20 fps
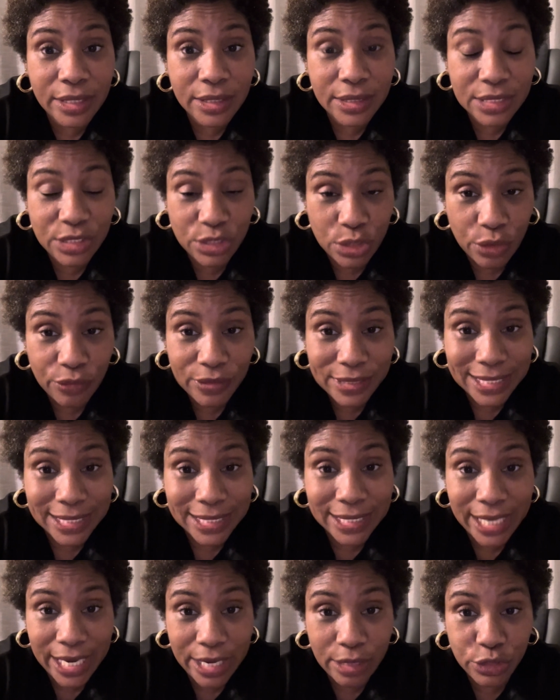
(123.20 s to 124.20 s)
service and
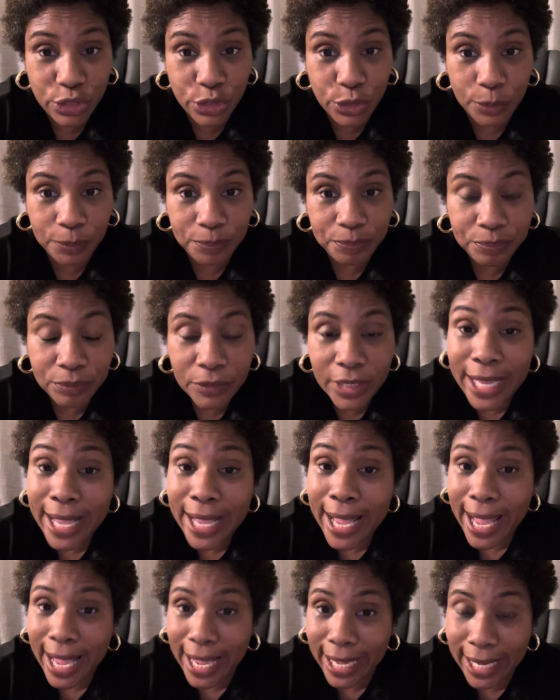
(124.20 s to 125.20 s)
care to.
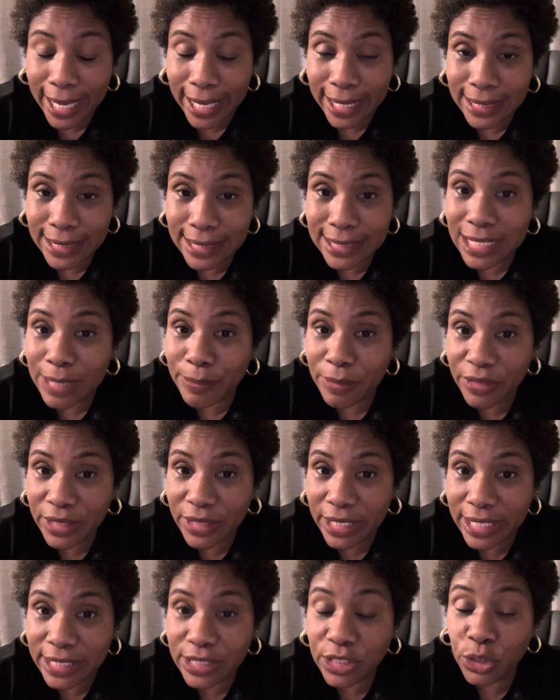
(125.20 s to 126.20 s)
And some of
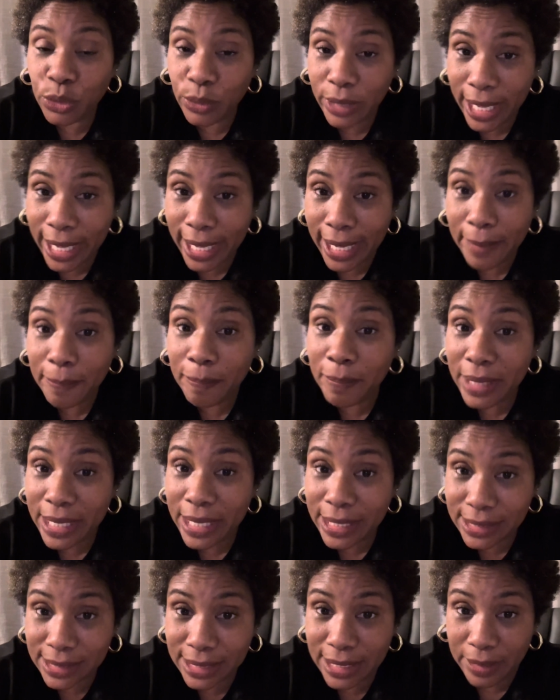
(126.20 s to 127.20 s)
these you can
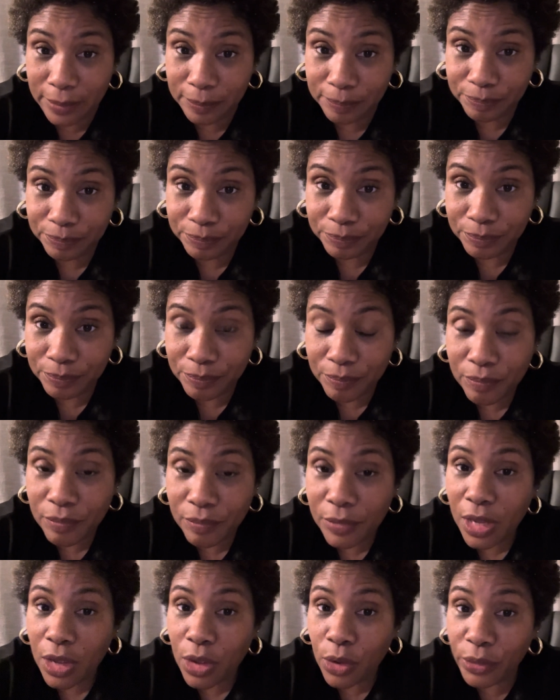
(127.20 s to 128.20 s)
mix them.
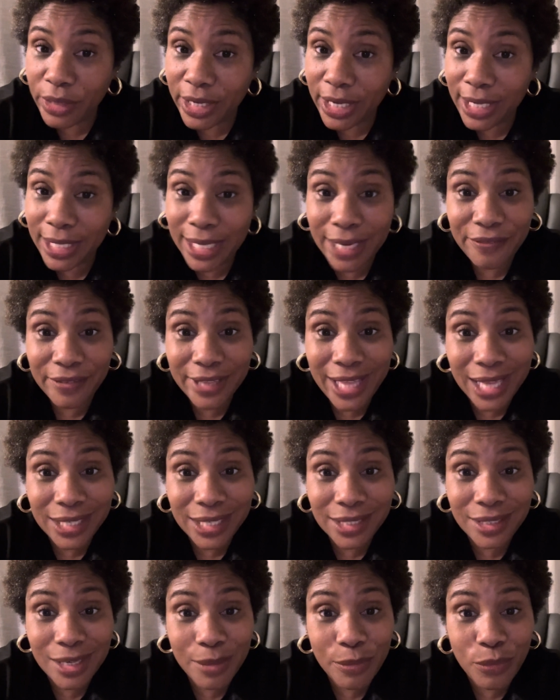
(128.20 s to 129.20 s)
Oh yeah, and I forgot the
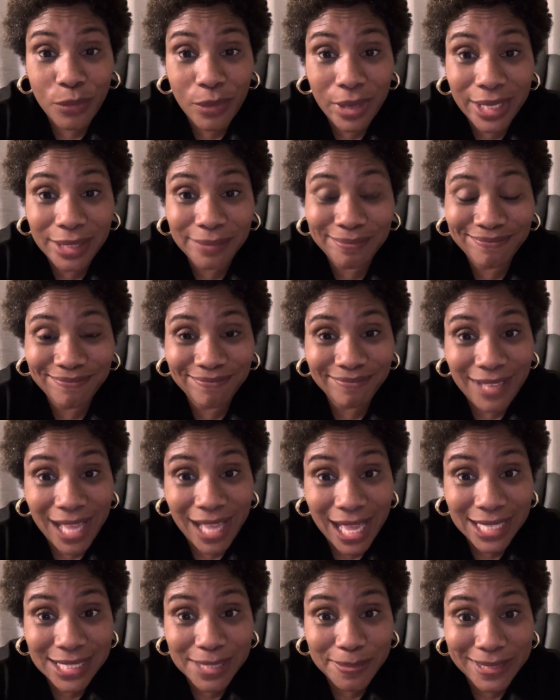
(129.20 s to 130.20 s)
number one,
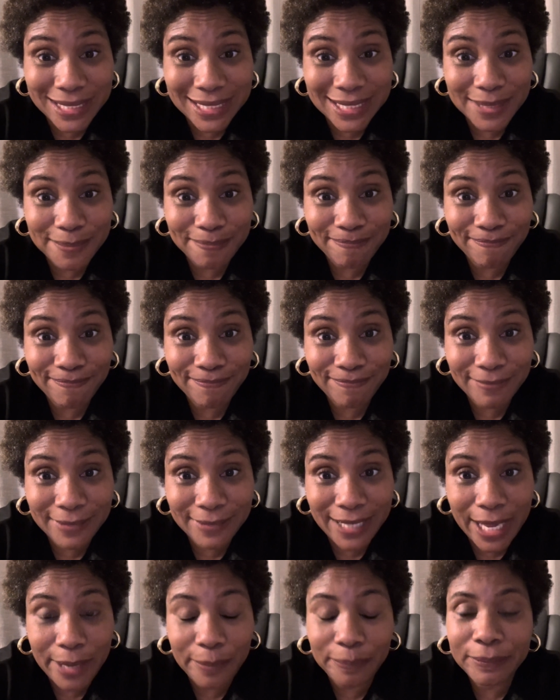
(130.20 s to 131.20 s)
hospice.
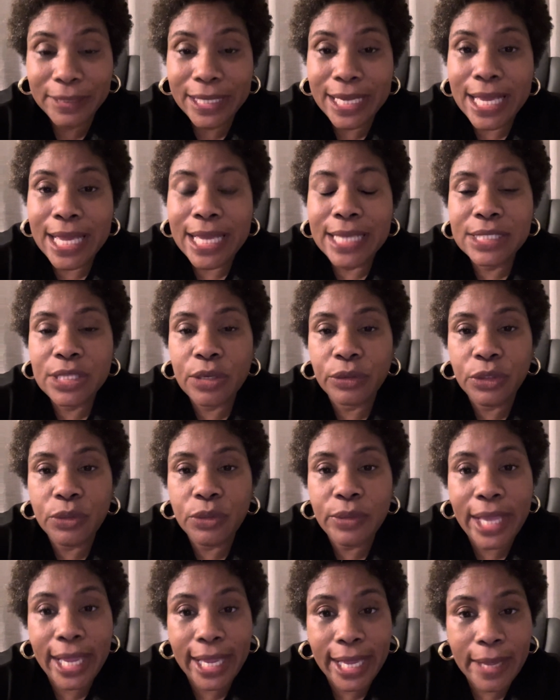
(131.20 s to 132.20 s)
Okay, so you
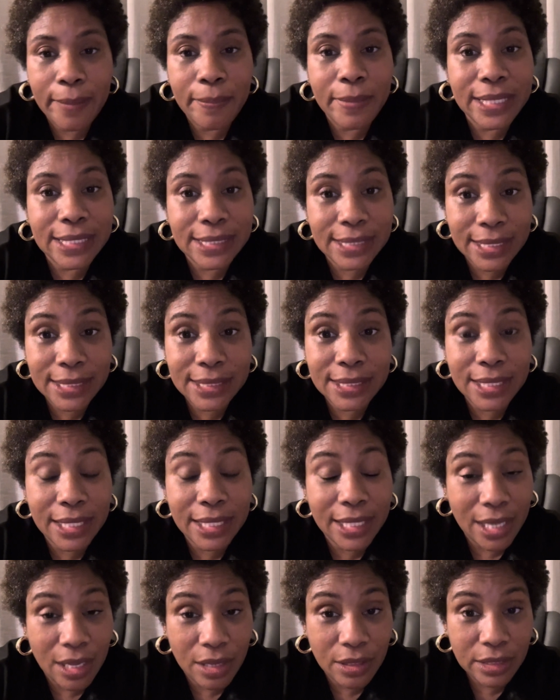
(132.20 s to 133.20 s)
can mix these
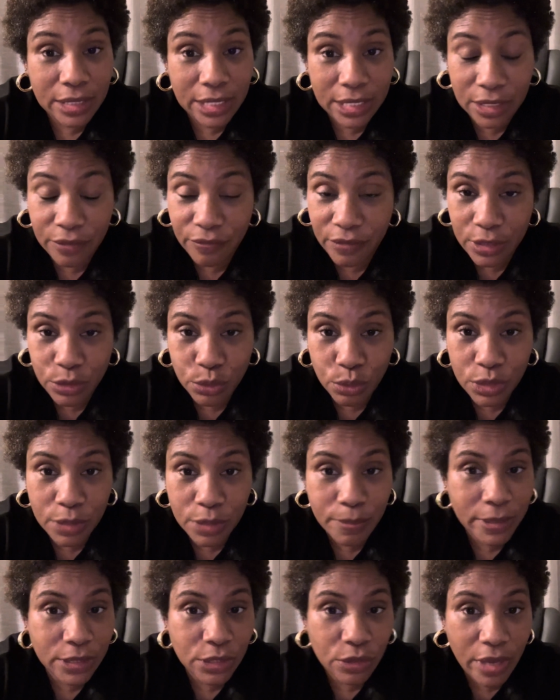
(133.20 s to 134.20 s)
individuals,
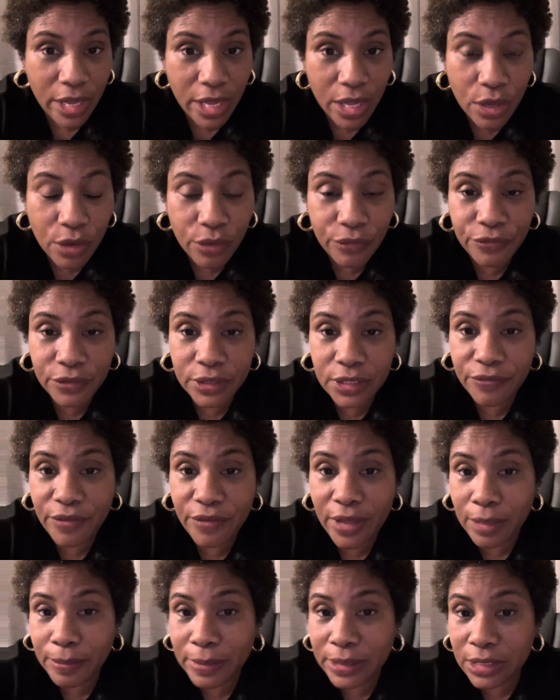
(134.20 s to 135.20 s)
mental health,
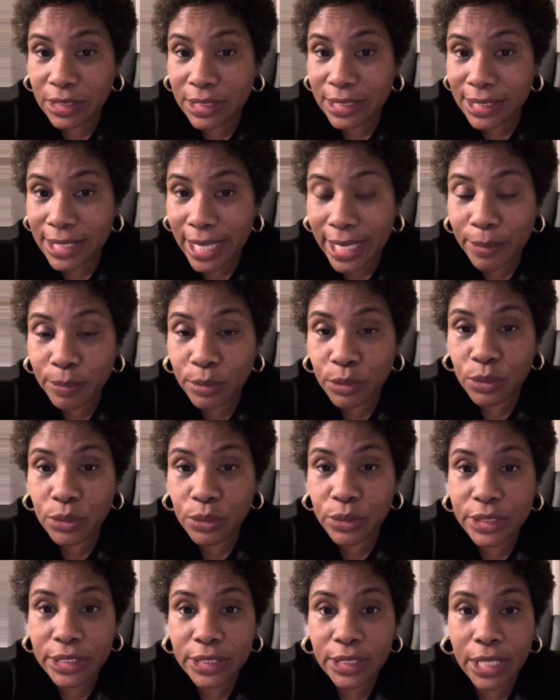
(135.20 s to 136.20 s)
developmentally disabled,